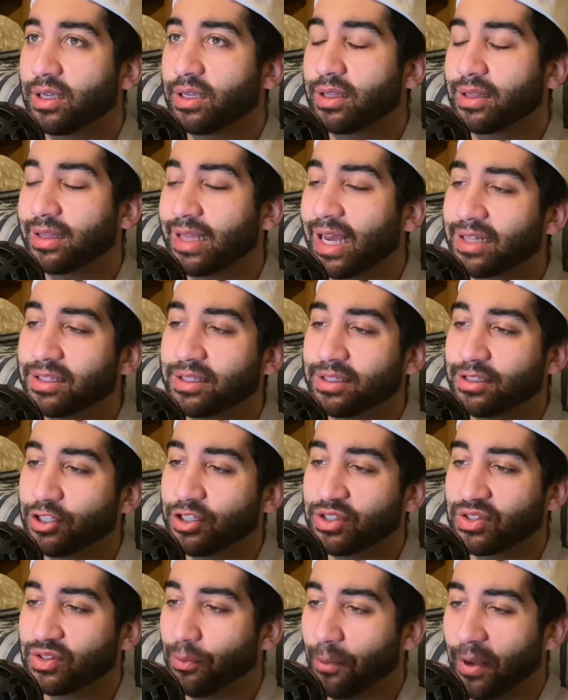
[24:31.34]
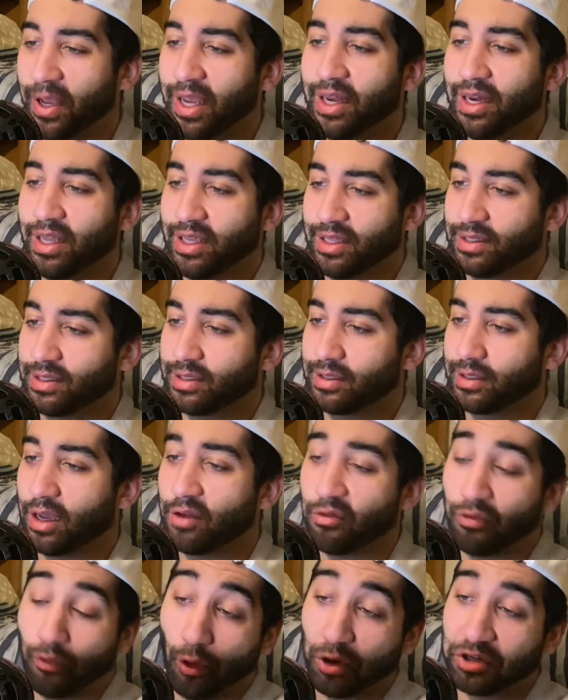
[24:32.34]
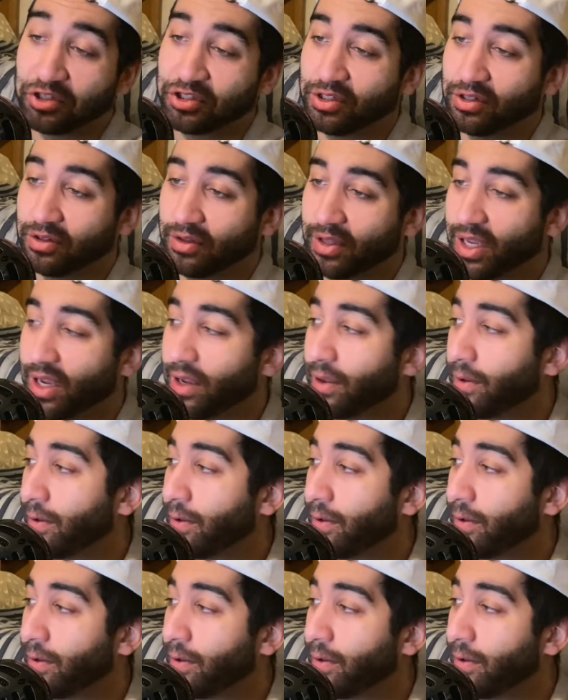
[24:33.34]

That's just the way it is, unfortunately.